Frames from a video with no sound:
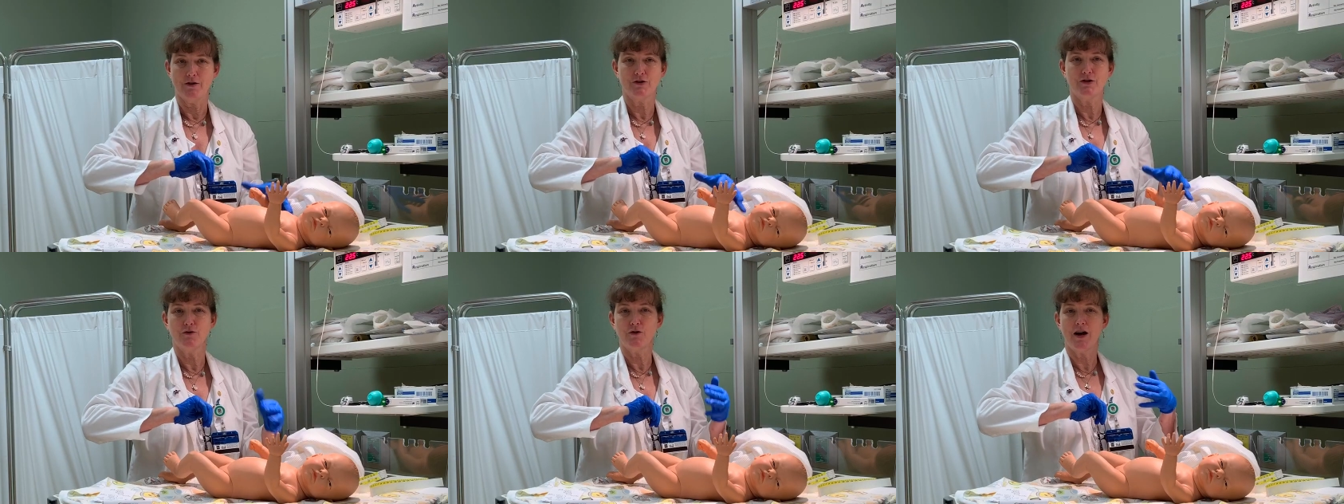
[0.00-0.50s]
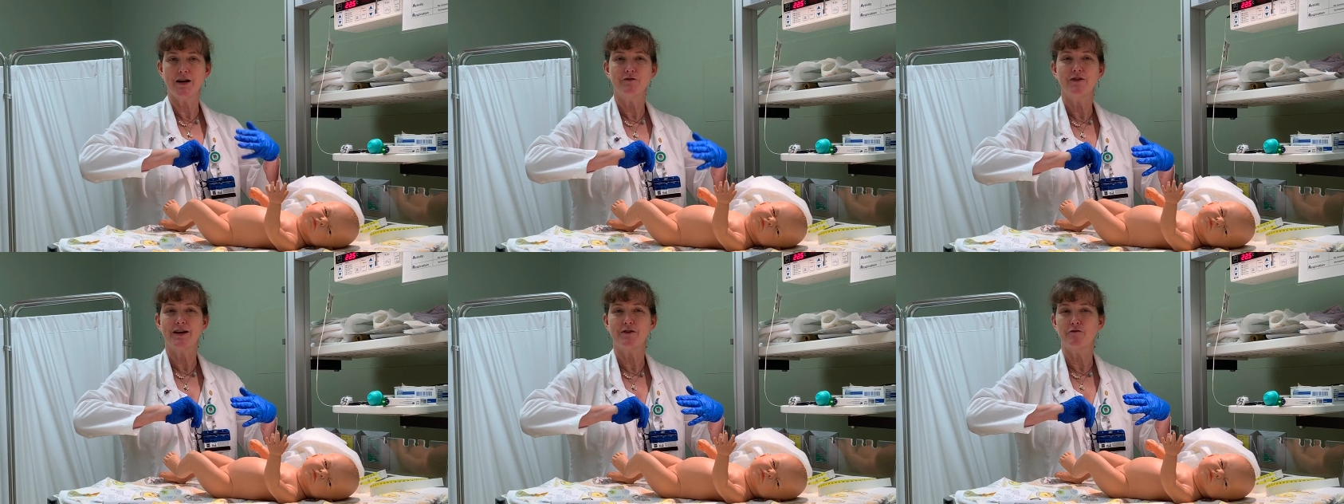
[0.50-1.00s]
So kind of
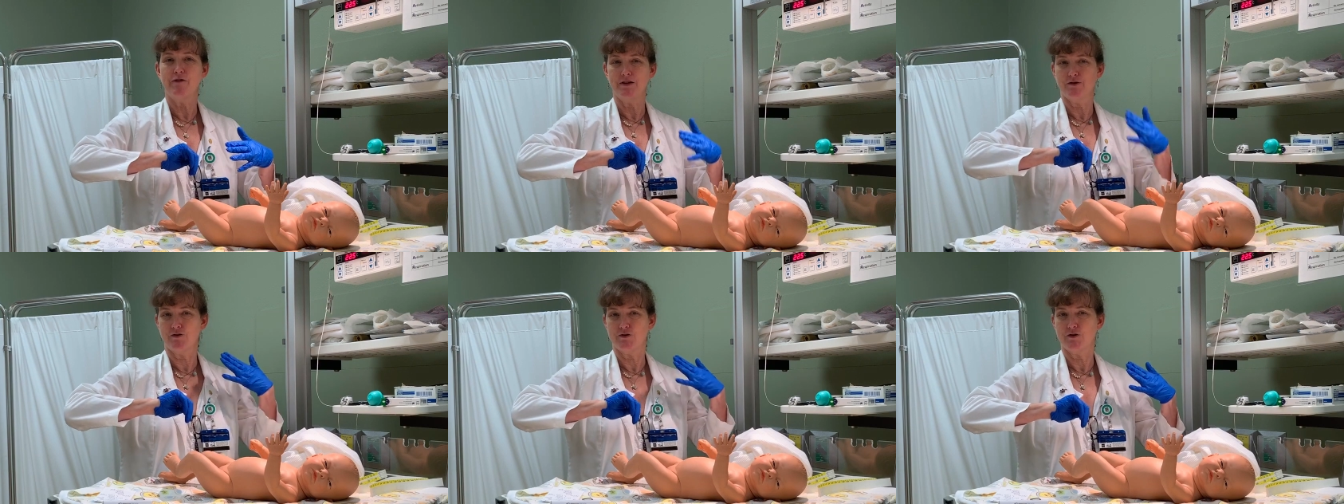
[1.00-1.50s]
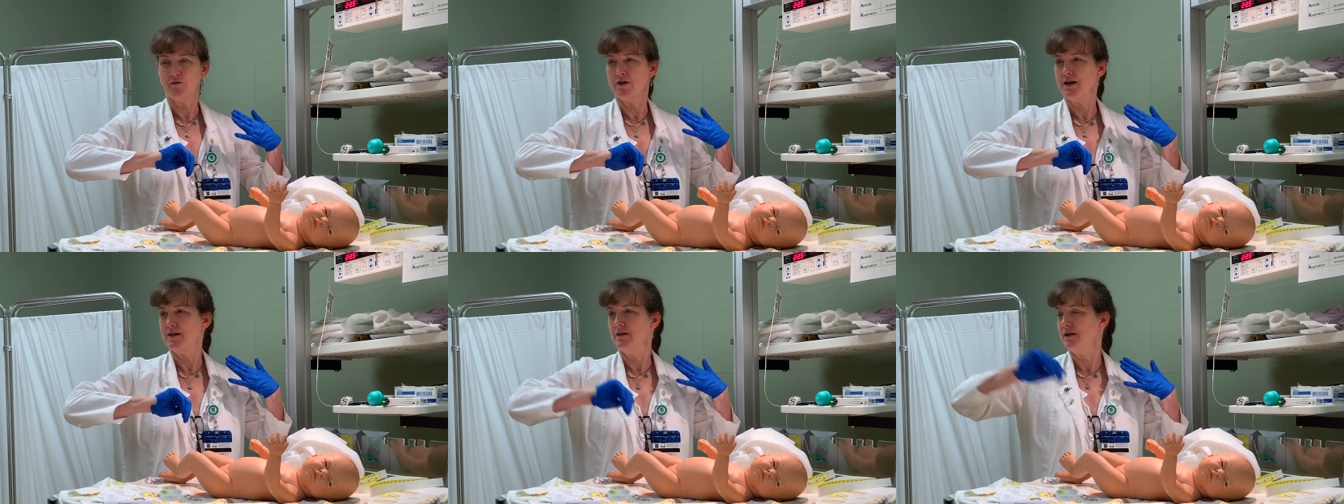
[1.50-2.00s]
like a fencer, so
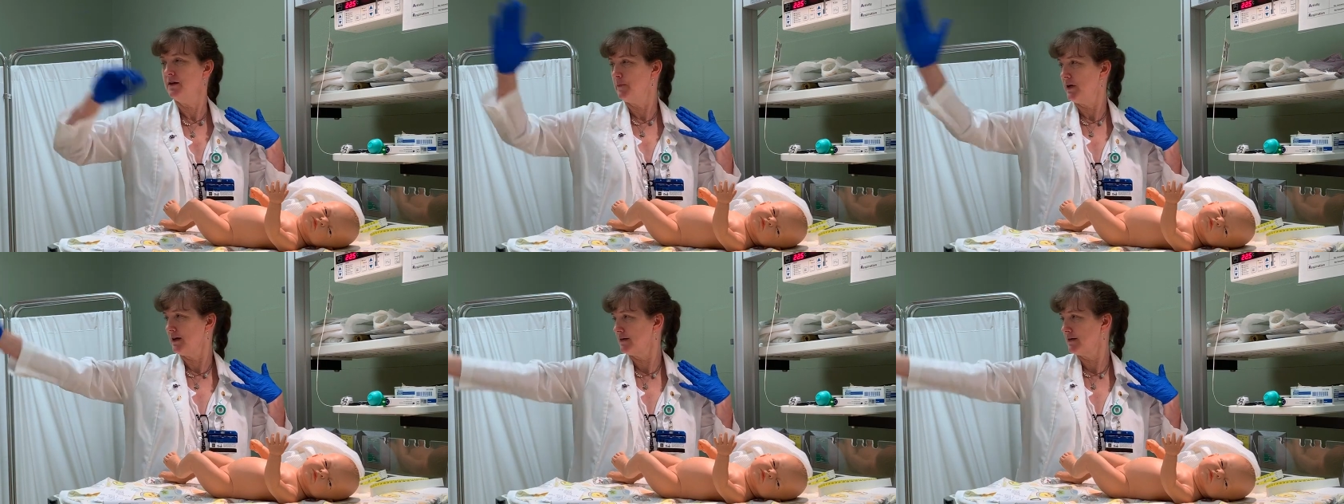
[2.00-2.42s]
think Olympics.